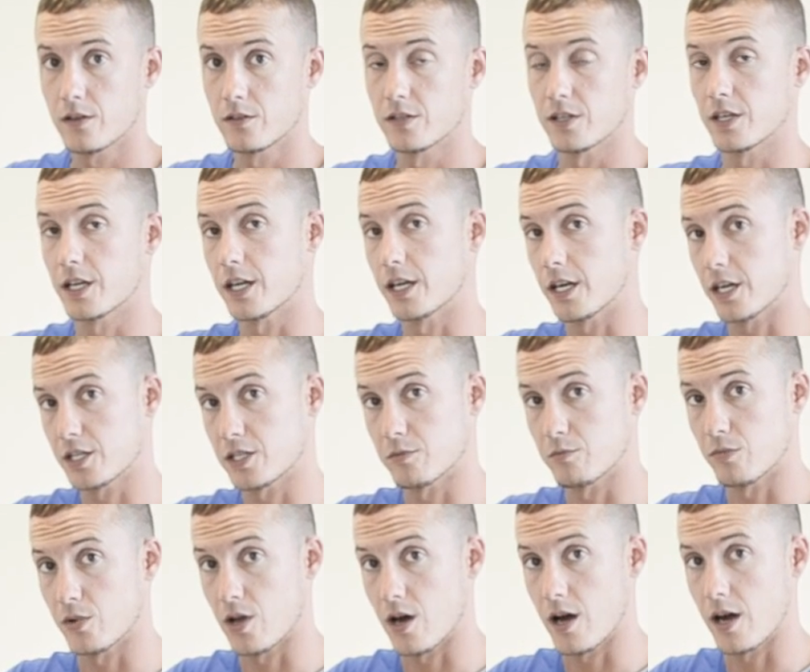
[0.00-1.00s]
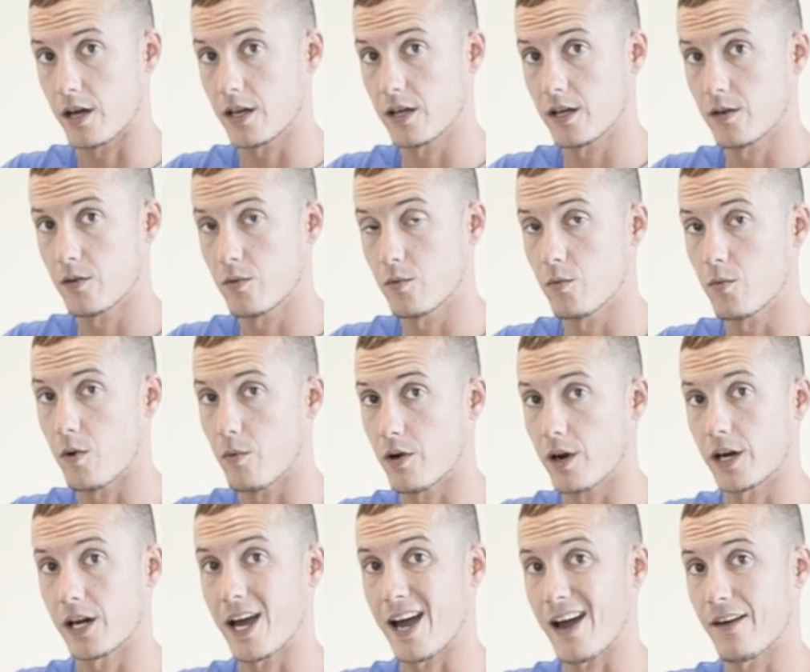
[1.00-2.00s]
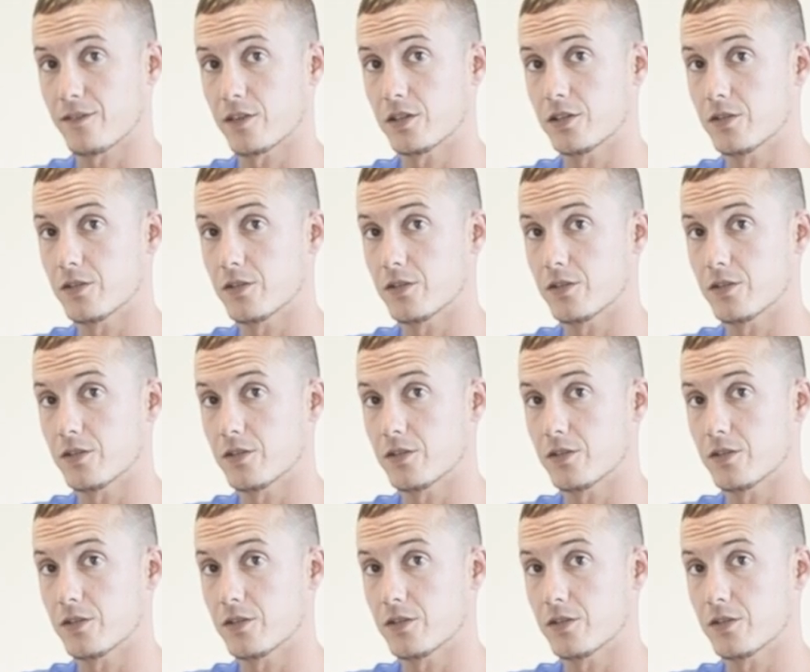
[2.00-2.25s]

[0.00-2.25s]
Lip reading: to the connection block, what we're going to have to